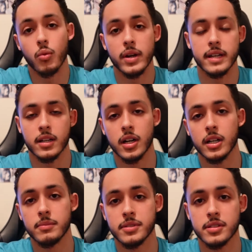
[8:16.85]
When it
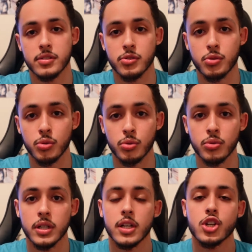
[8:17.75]
comes
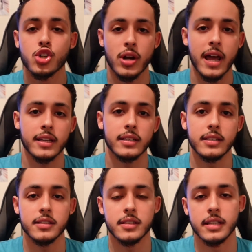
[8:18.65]
to tracking
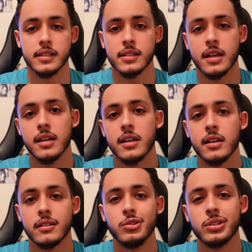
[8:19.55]
these things,
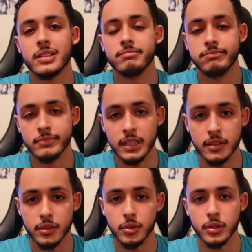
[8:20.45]
you could
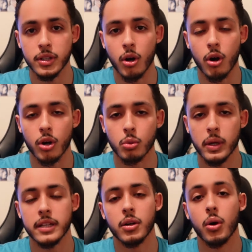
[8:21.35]
either do it the hard
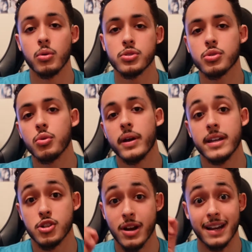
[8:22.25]
way and the old school way
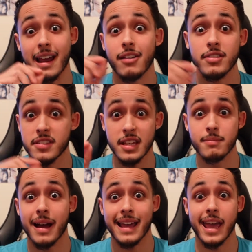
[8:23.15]
and track everything
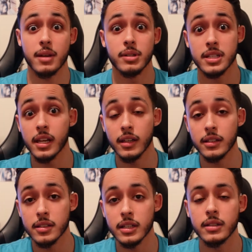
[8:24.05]
by hand
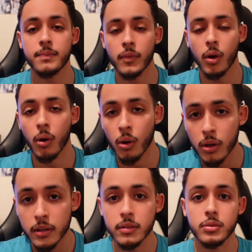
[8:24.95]
meticulously,
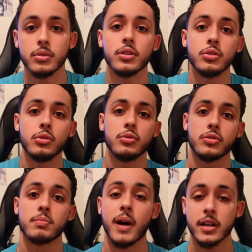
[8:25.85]
or you could
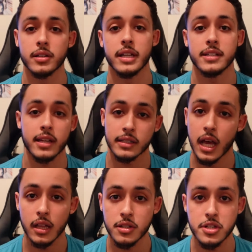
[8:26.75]
use modern day
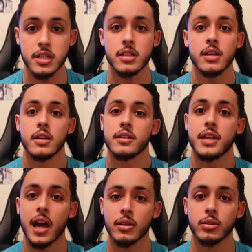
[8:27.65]
technology,
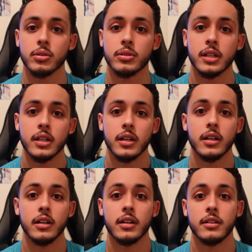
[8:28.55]
download
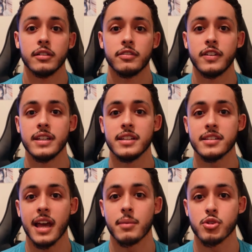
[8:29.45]
a
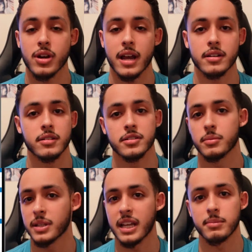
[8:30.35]
fitness app tracker.
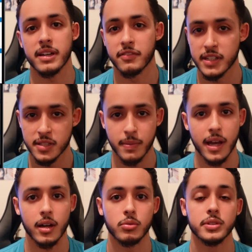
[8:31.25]
Something like
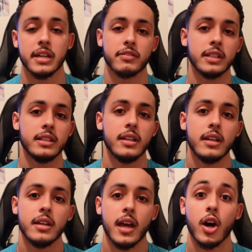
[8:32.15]
MyFitnessPal will definitely
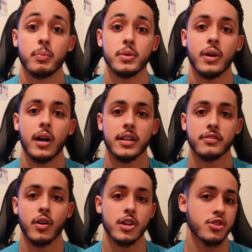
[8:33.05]
help you out as
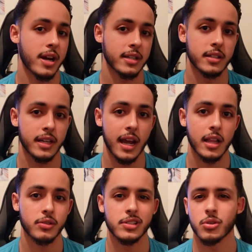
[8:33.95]
far as tracking your
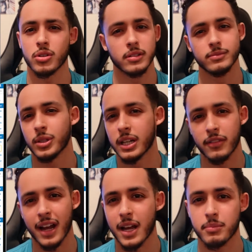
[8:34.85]
calories, or
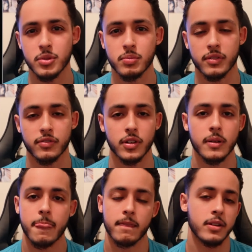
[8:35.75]
whatever app you prefer.
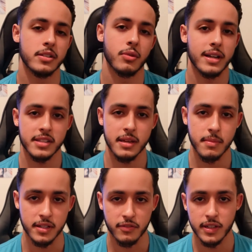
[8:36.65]
The reason why I say
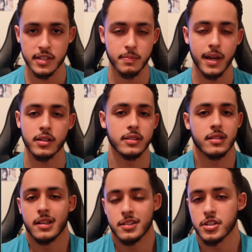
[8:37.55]
MyFitnessPal
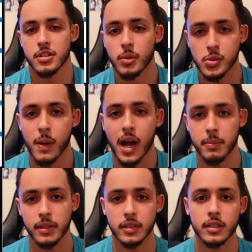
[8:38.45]
is it's just the most
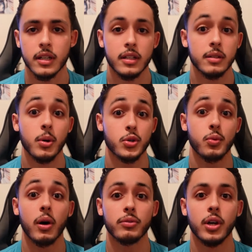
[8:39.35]
popular, most
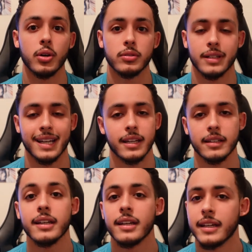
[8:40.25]
well-known, and
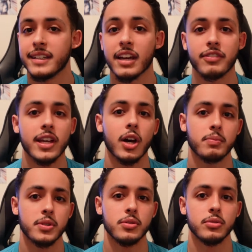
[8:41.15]
it definitely
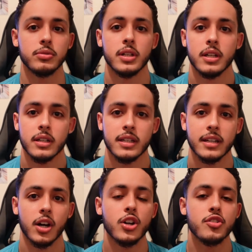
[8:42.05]
helps you get
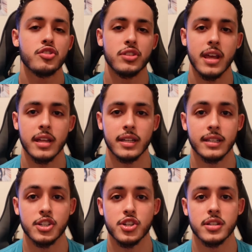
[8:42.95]
an understanding and
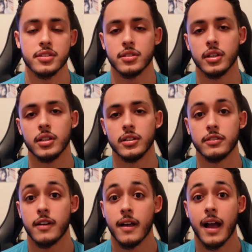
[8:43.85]
a gist
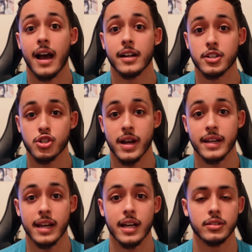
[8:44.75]
of how to track
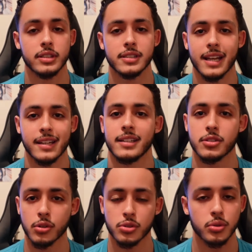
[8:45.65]
calories. And it's
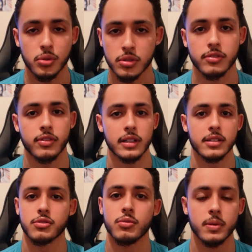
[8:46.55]
also user-friendly,
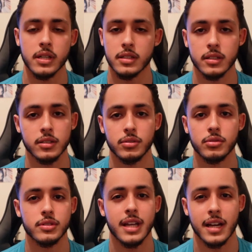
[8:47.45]
super easy to
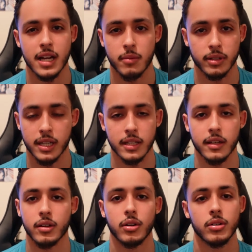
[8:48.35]
use, not complicated
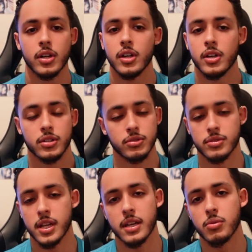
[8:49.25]
at all. You
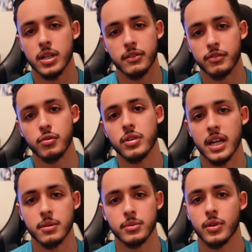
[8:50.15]
take whatever food
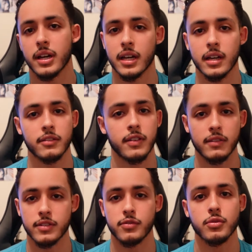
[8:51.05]
item you have.
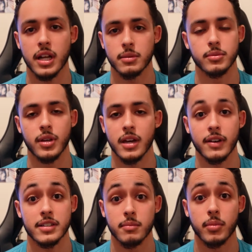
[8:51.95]
Every food item you have
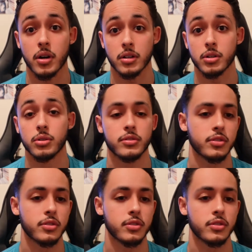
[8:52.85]
has a barcode.